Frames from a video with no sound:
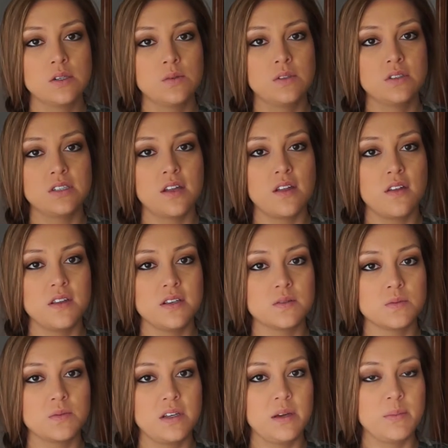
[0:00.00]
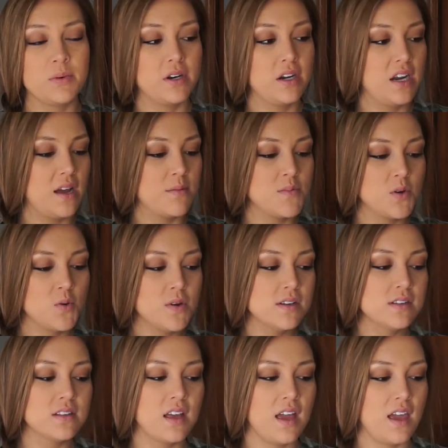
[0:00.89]
which I thought these were really pretty. I'm doing
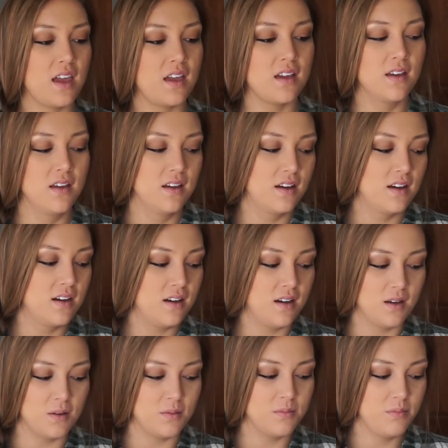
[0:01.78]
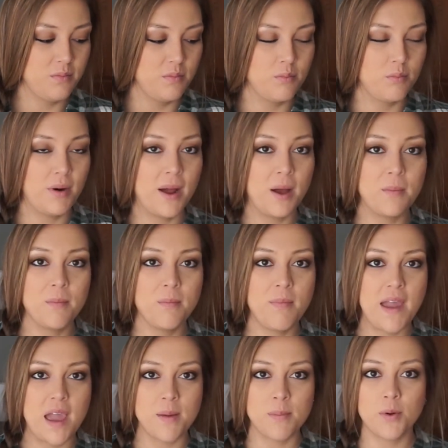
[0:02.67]
like brown
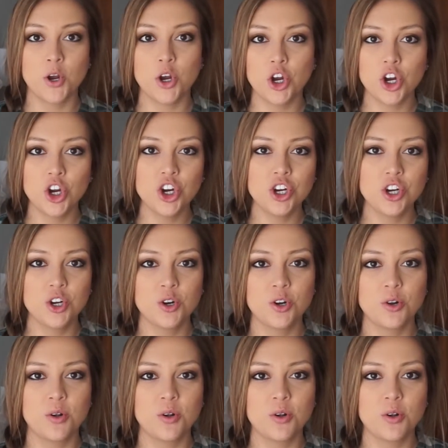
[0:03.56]
paper